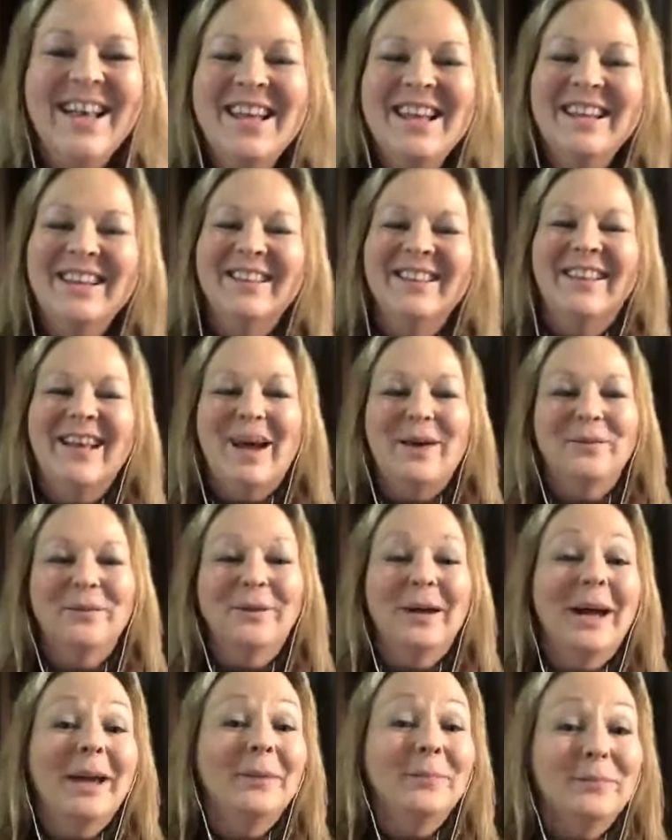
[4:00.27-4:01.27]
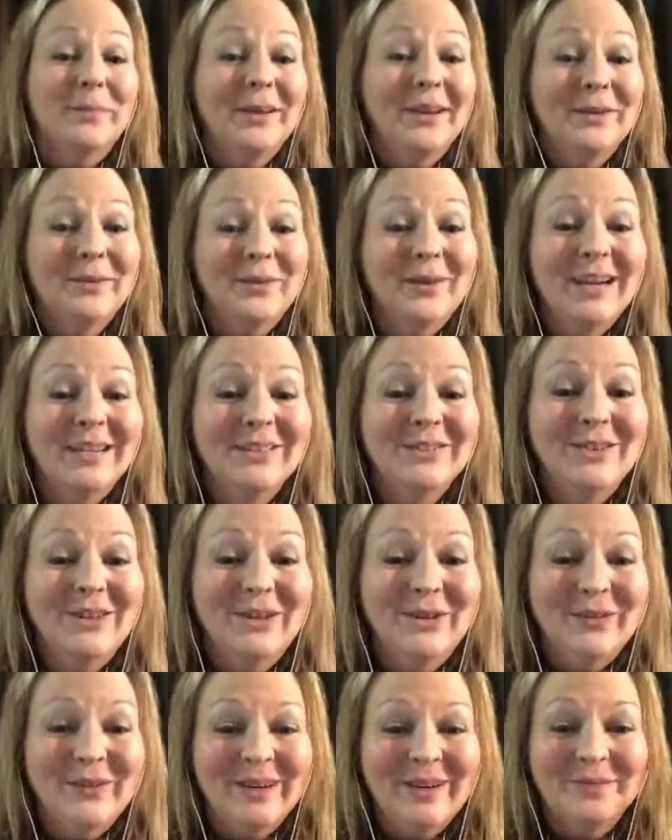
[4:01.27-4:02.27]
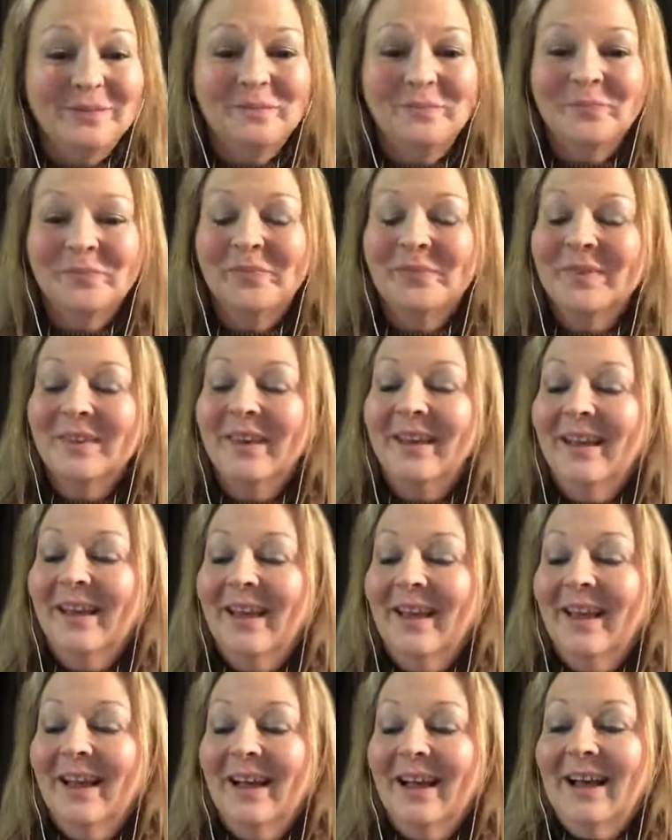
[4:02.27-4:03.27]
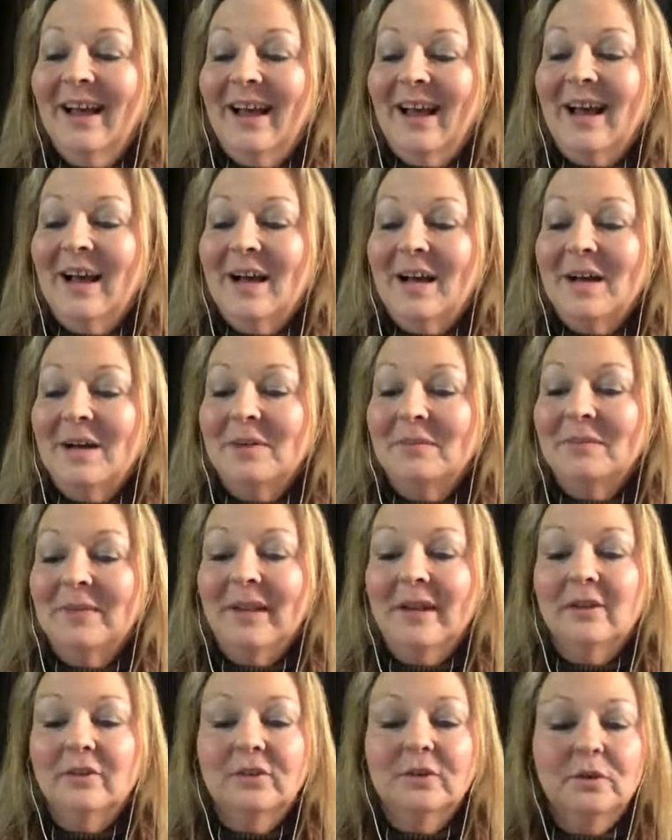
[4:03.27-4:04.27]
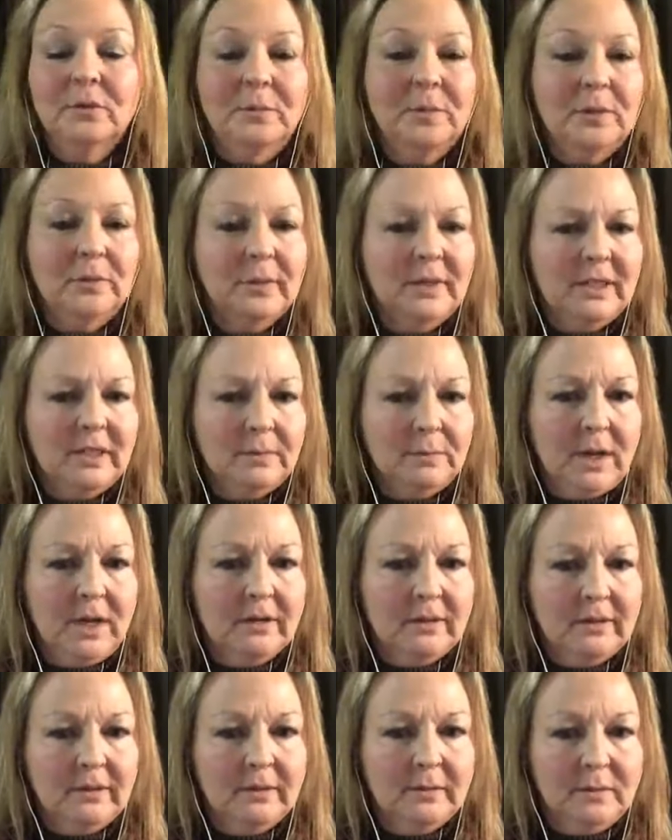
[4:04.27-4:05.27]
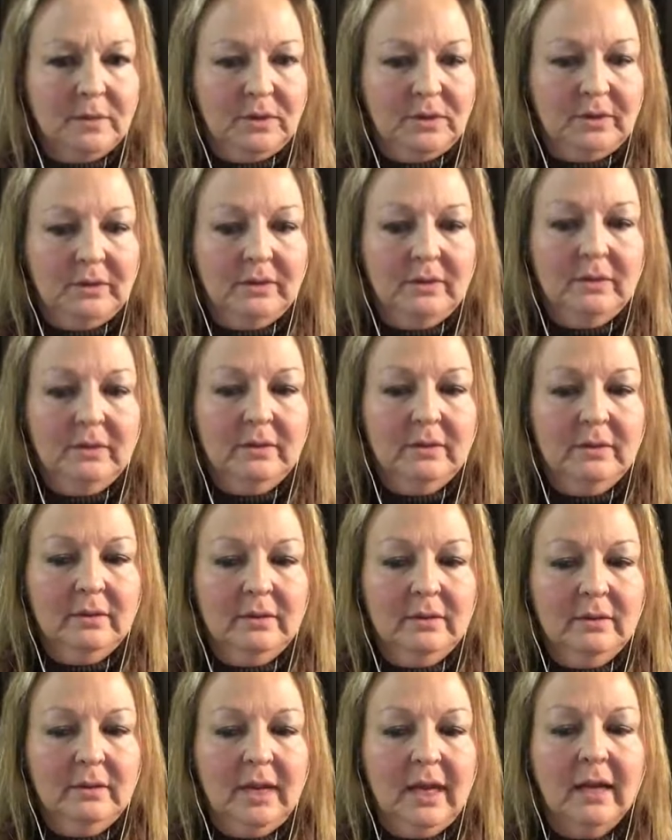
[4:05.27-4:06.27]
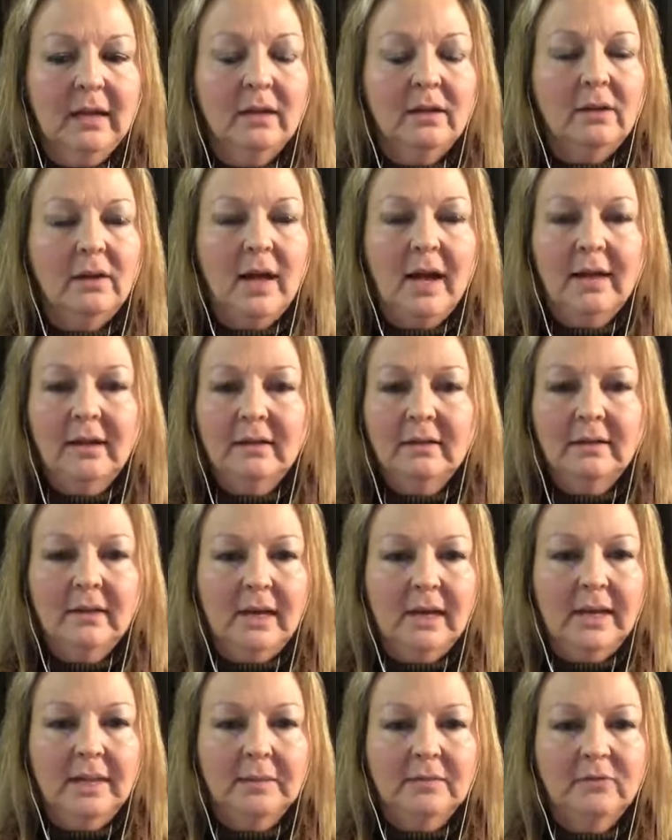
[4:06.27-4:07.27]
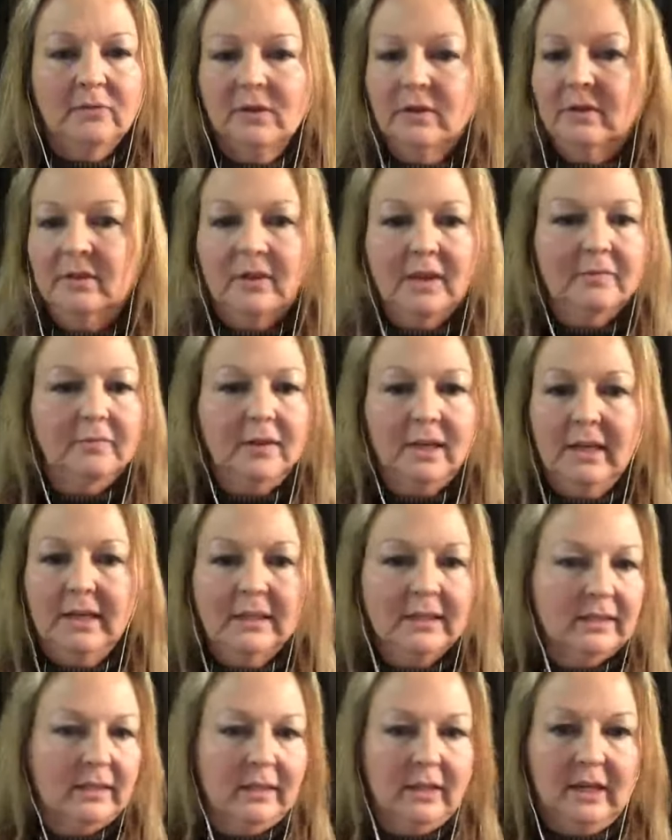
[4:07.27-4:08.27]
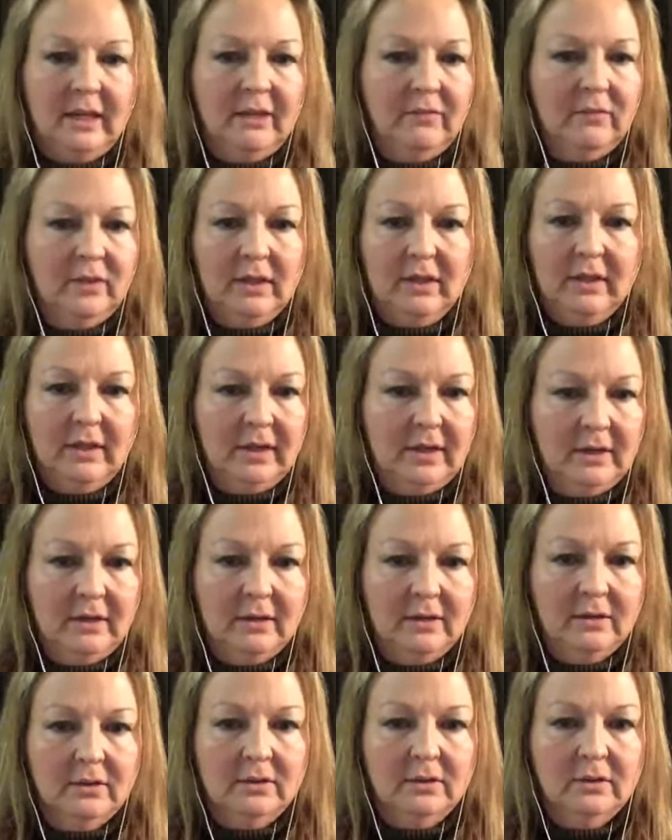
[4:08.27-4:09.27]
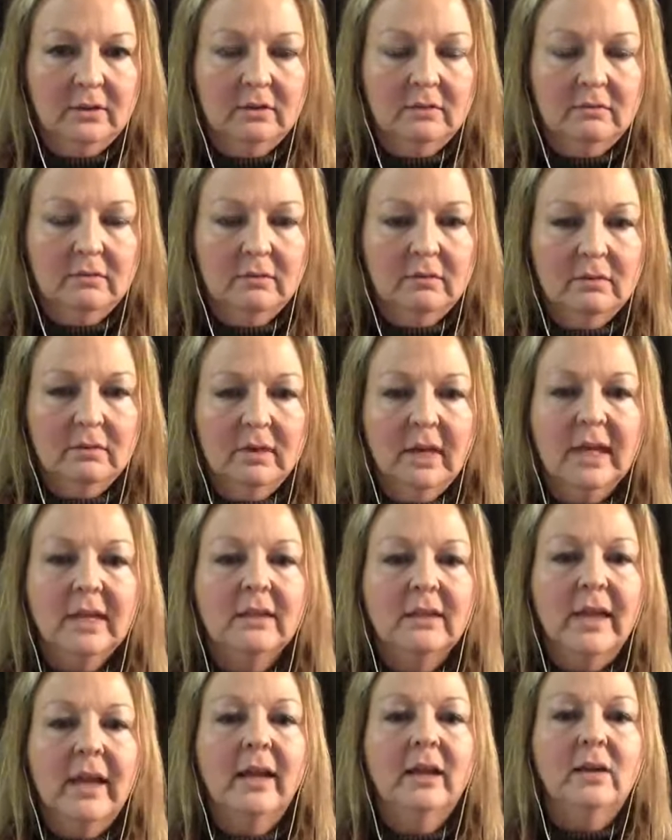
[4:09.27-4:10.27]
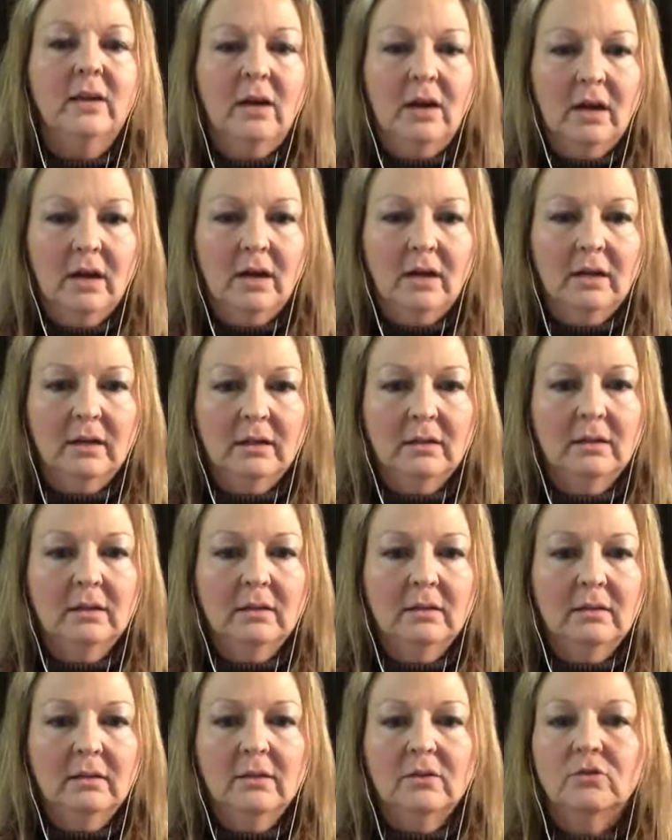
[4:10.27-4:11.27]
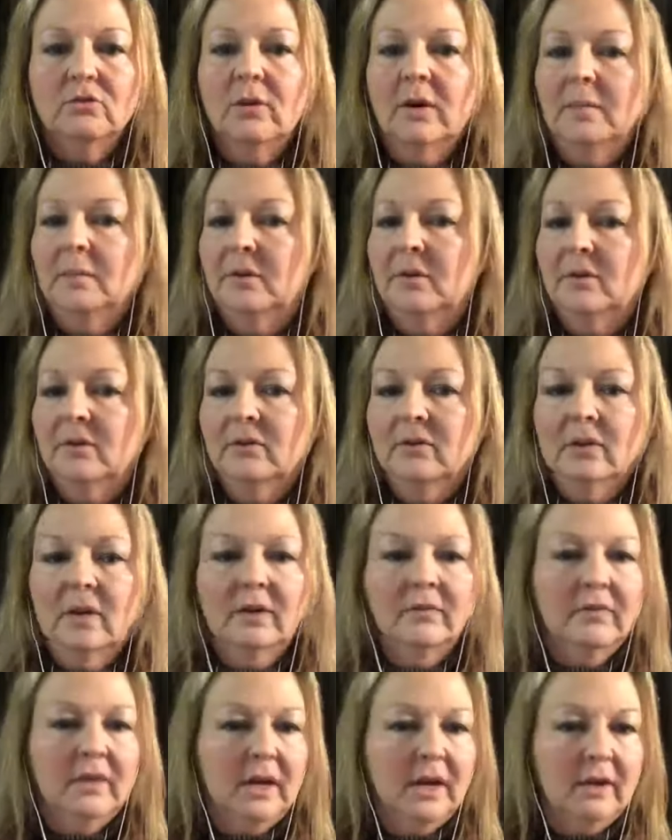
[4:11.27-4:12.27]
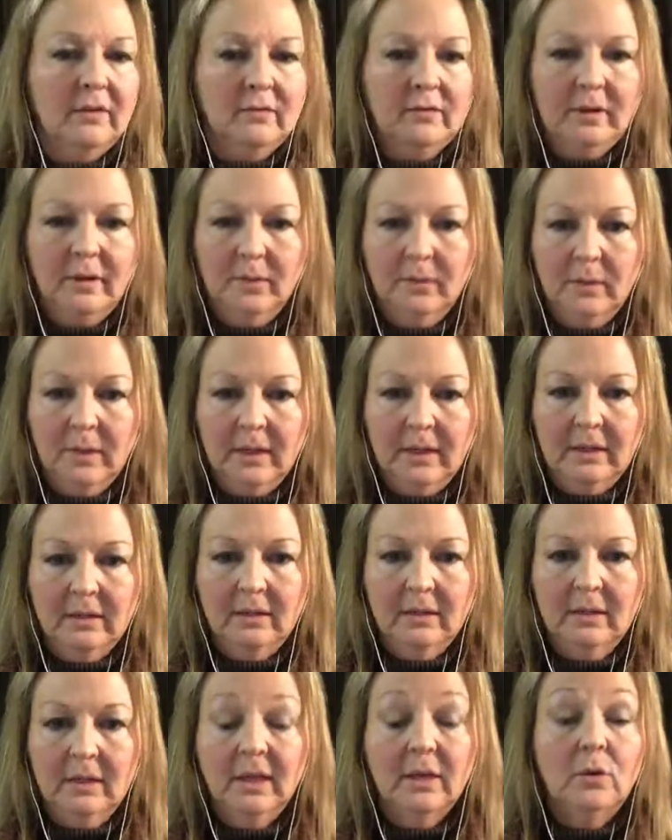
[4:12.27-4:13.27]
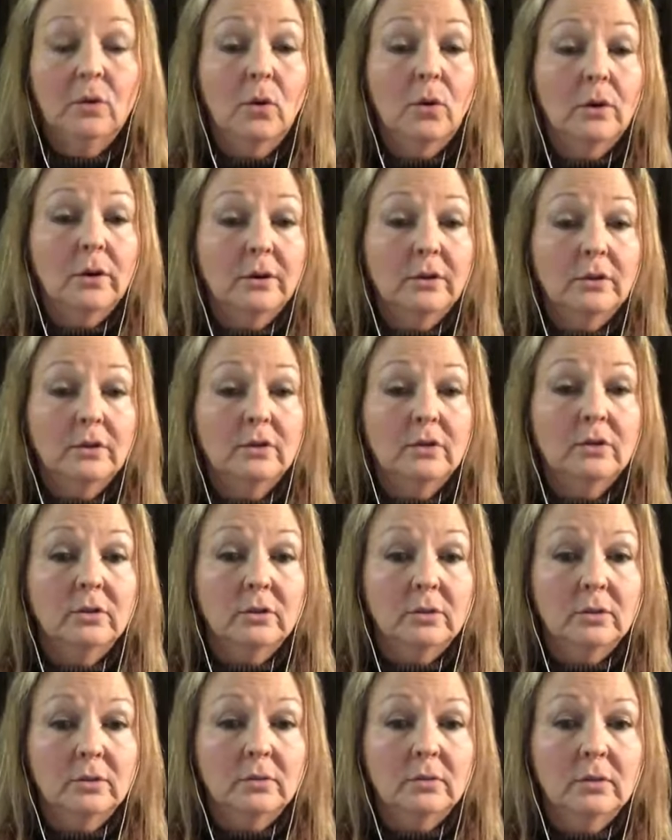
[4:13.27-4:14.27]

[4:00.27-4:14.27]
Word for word: that might be a rescuer. Um, they are super responsible, and a lot of times for stuff that isn't even theirs. They take on the troubles of everyone in order to